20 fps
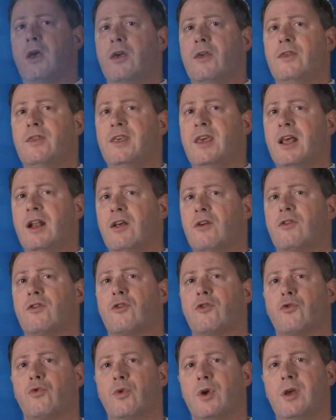
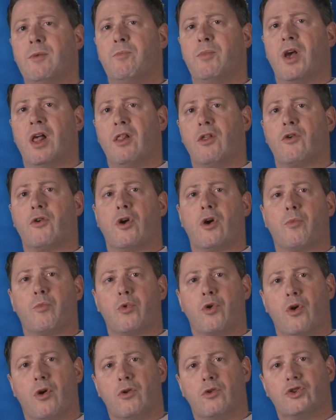Ciena's three-pillar
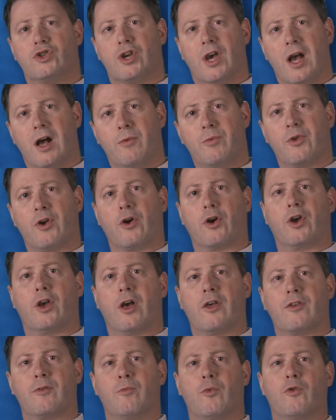approach helps our
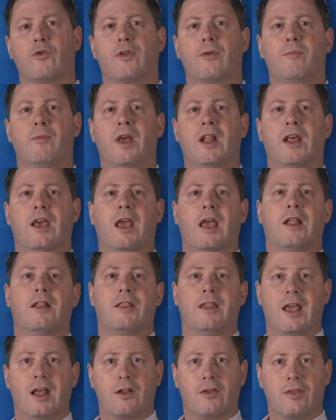customers
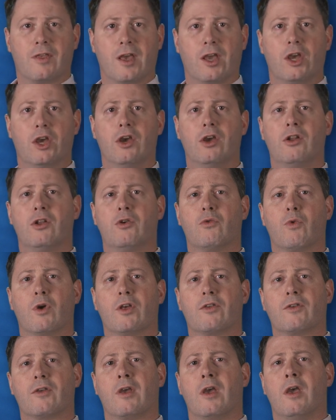mitigate data security
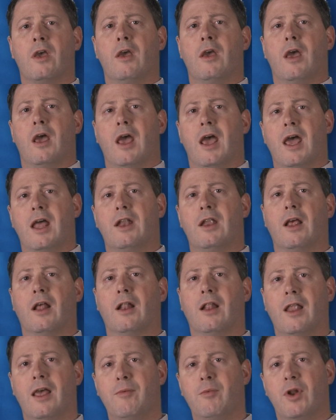risk and
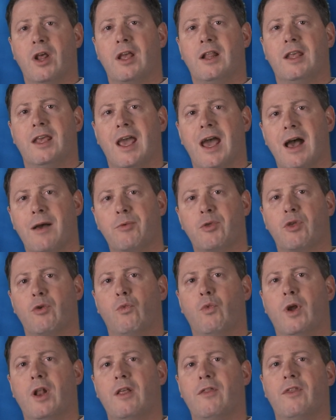eliminate gaps
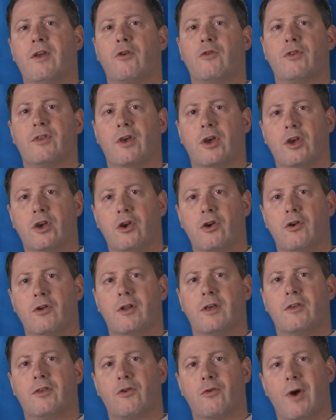within their
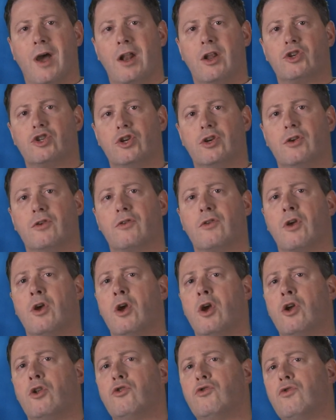security strategies
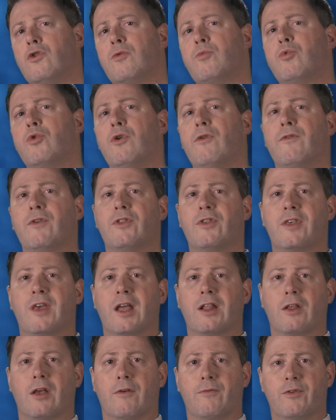through a proven
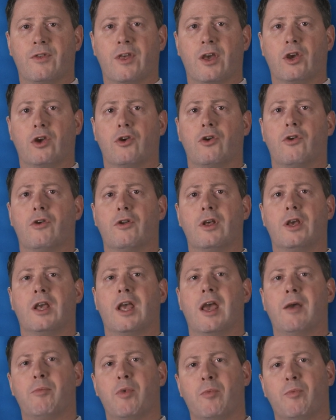set of security
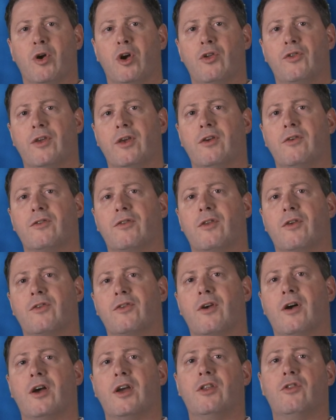capabilities
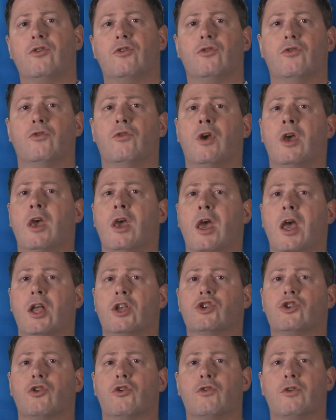designed to
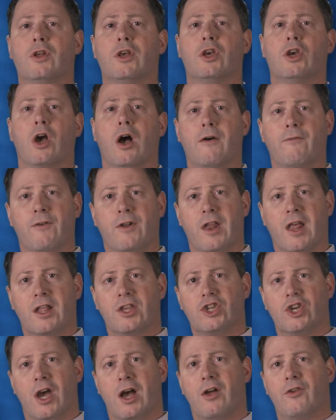ensure the
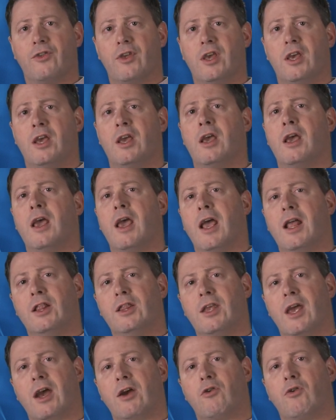confidentiality,
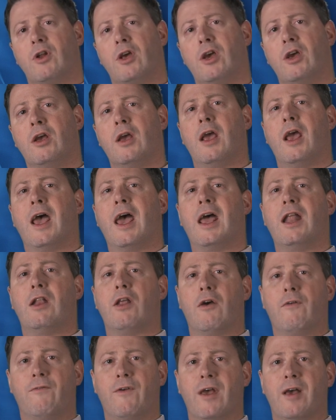integrity,
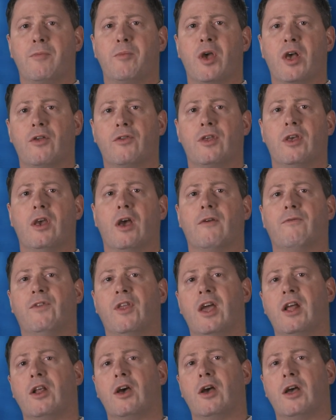and availability of
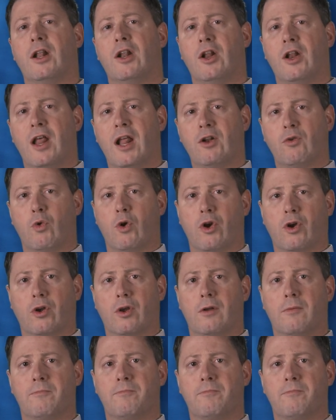data in a network.